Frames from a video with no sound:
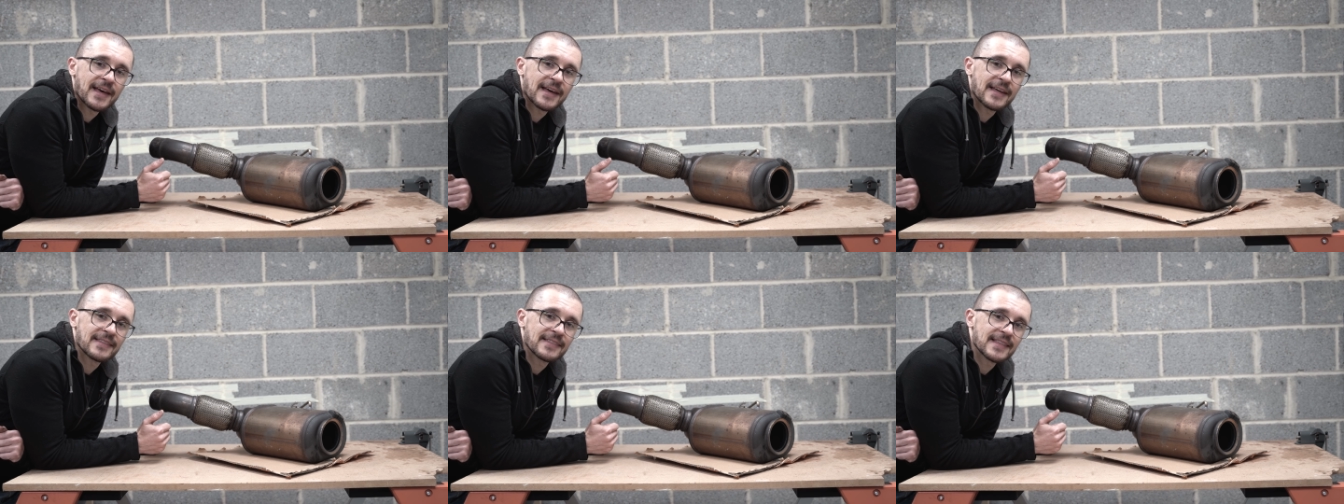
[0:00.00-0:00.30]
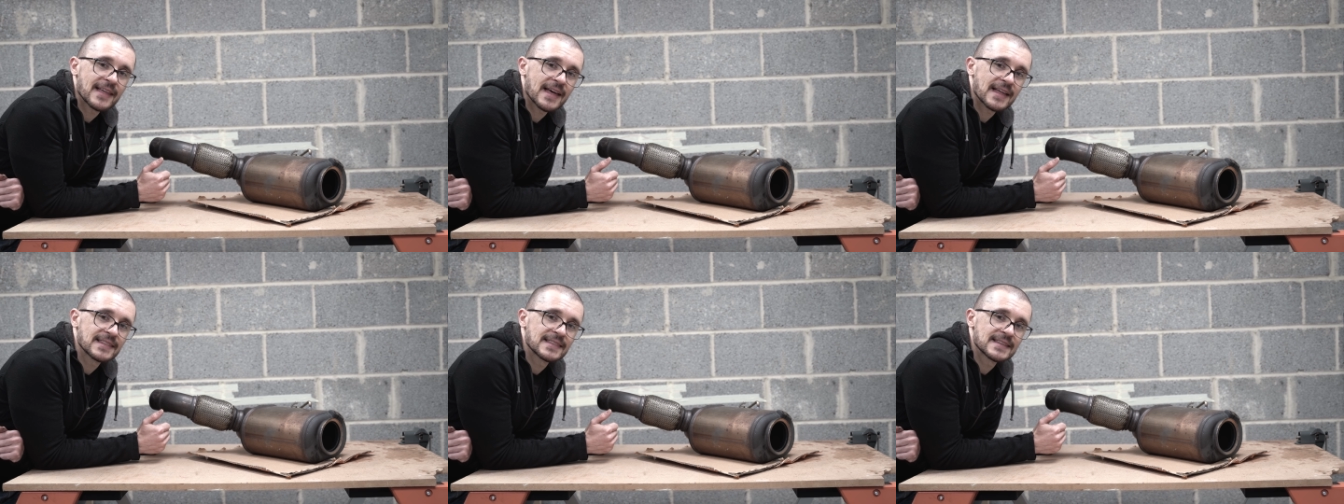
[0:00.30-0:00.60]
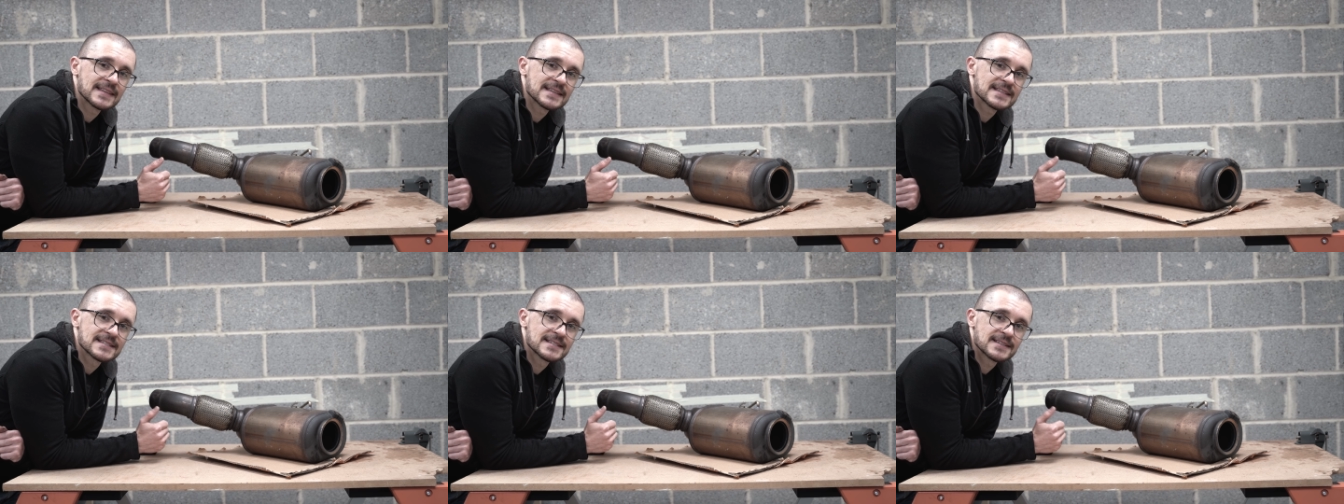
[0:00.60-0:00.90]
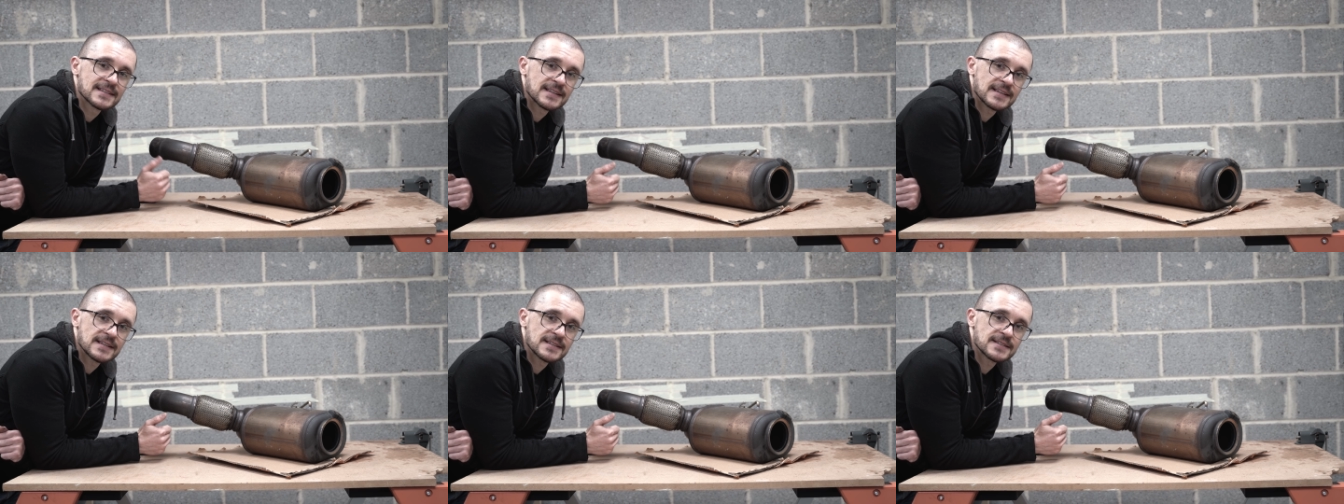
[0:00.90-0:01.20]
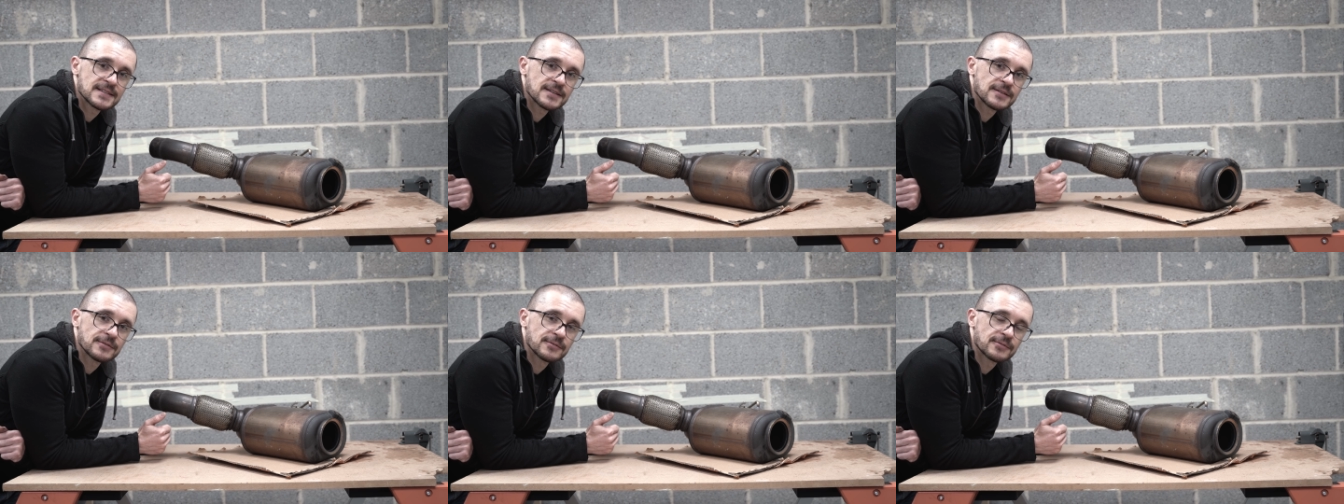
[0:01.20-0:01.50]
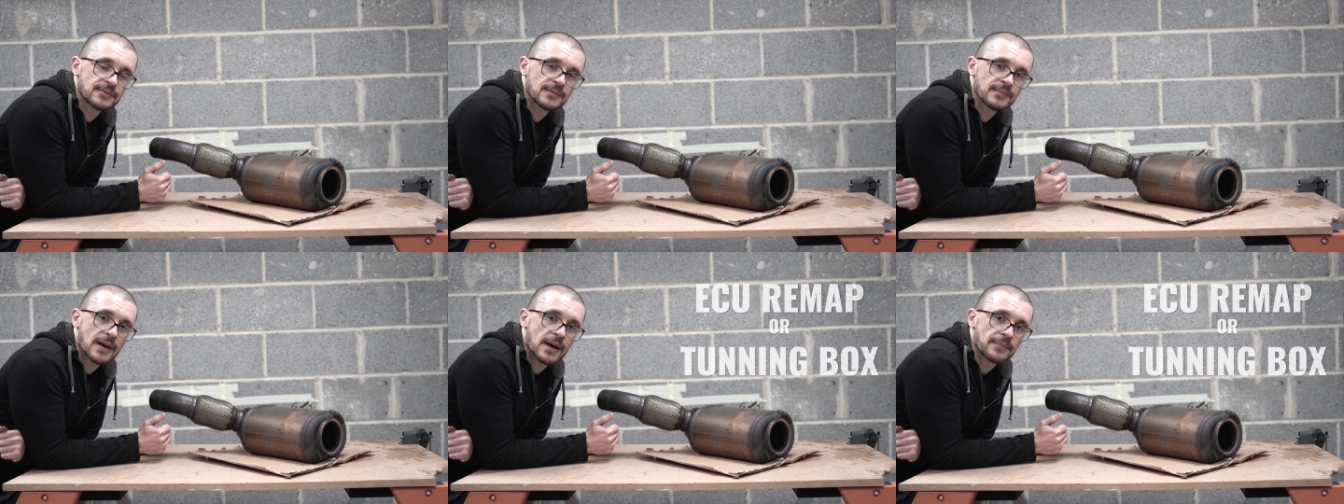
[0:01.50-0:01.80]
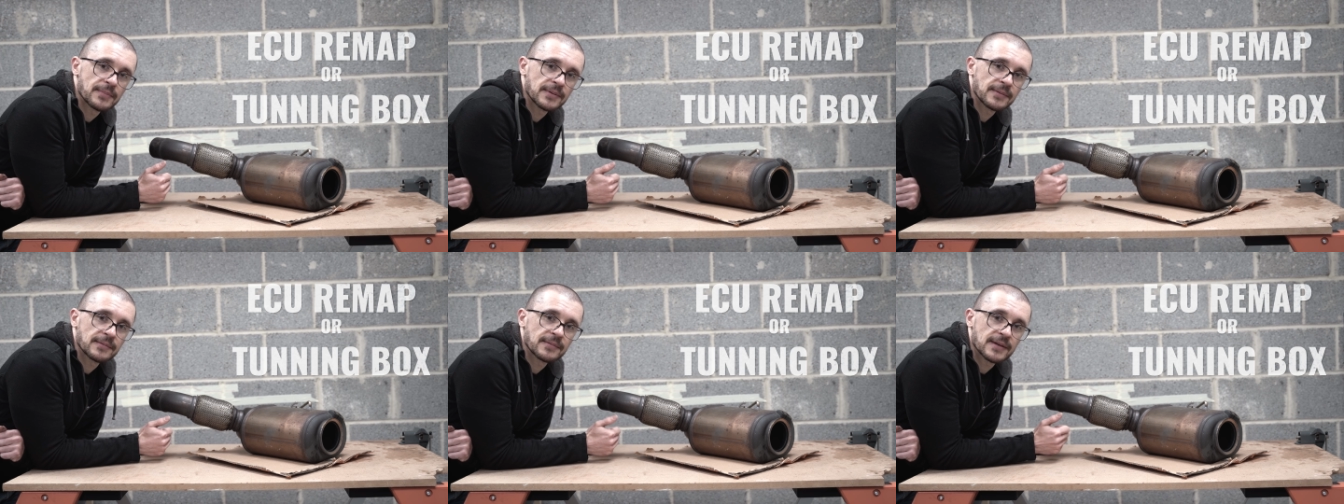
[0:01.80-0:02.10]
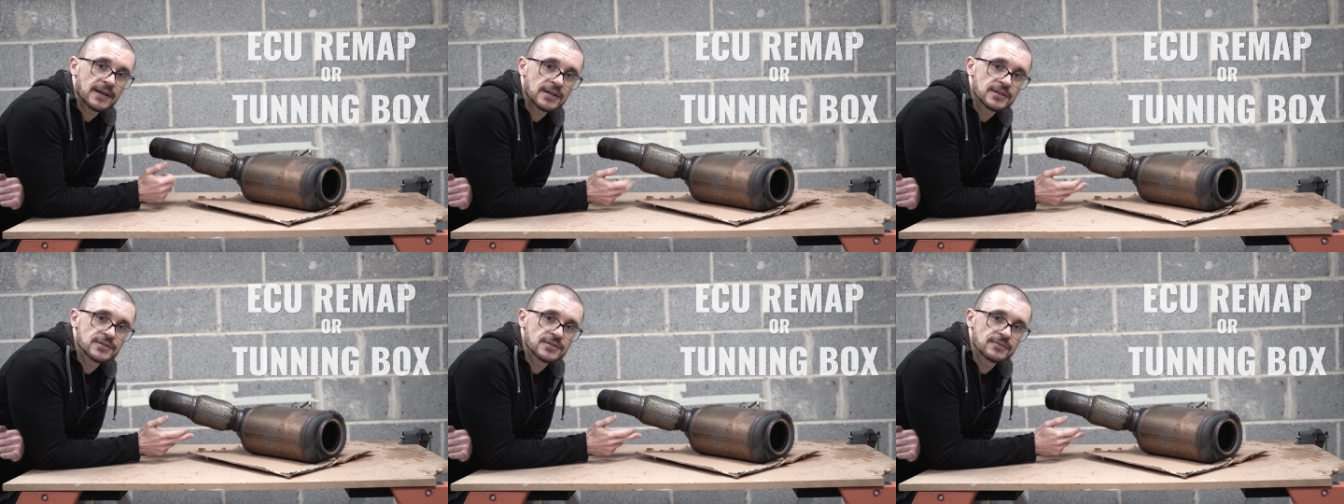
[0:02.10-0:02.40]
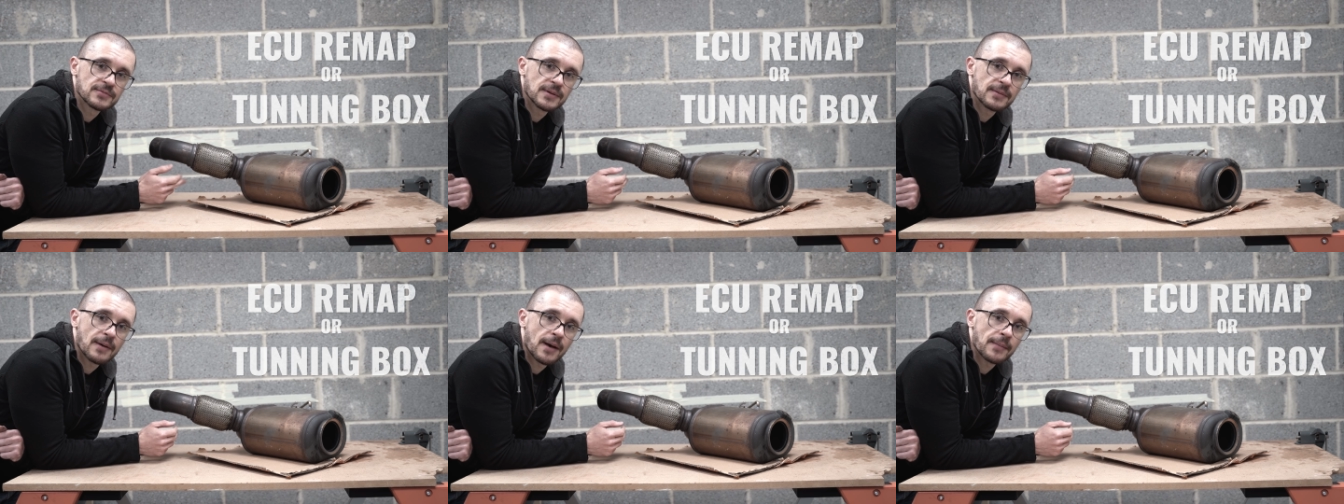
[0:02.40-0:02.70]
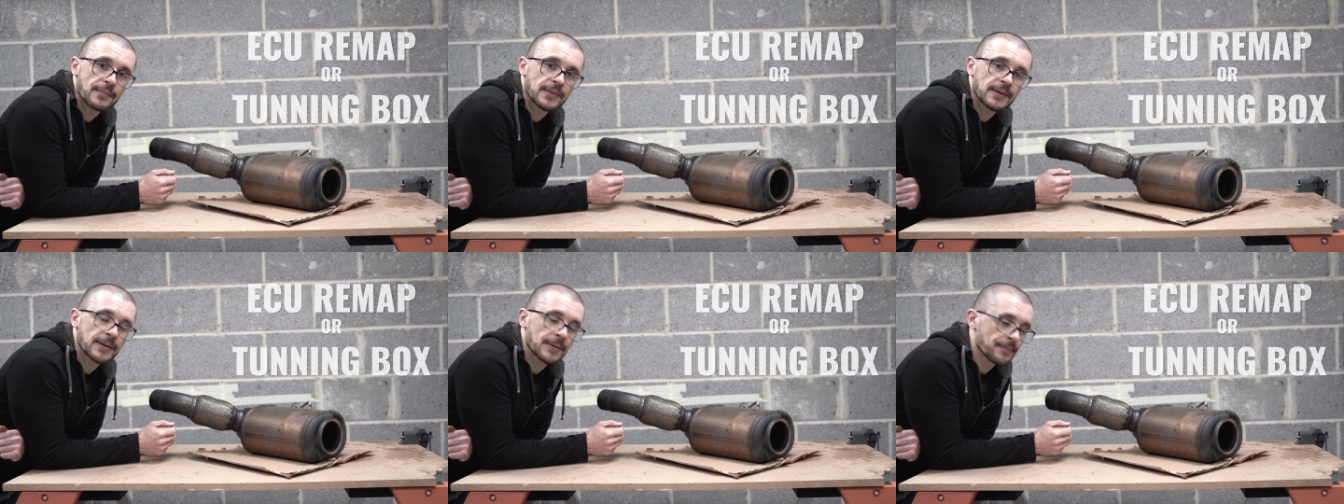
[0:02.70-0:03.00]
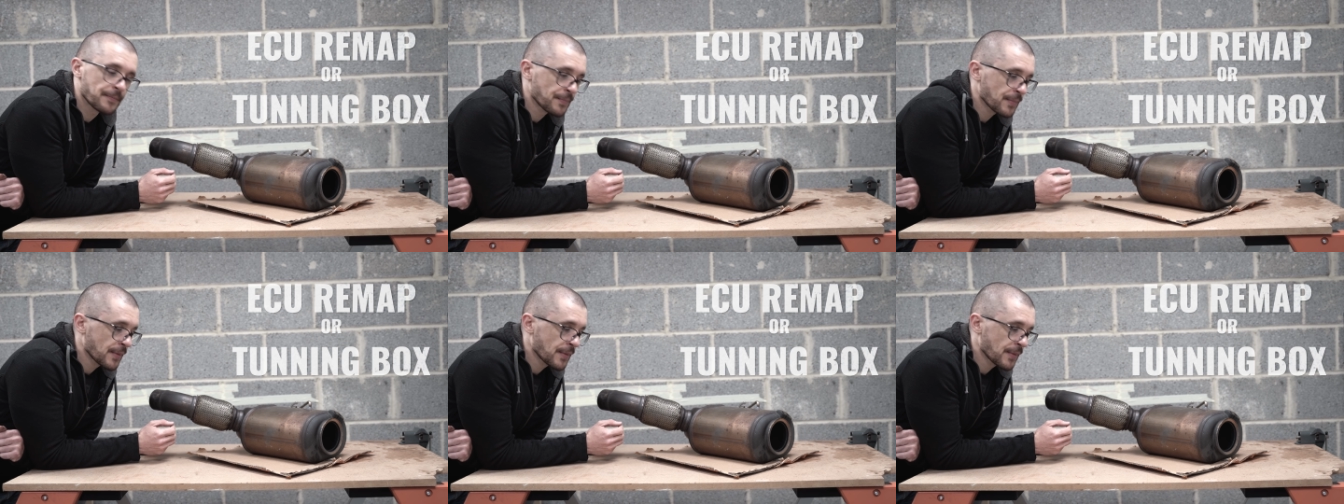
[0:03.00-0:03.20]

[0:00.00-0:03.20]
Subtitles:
and that is ECU remapping, engine remapping,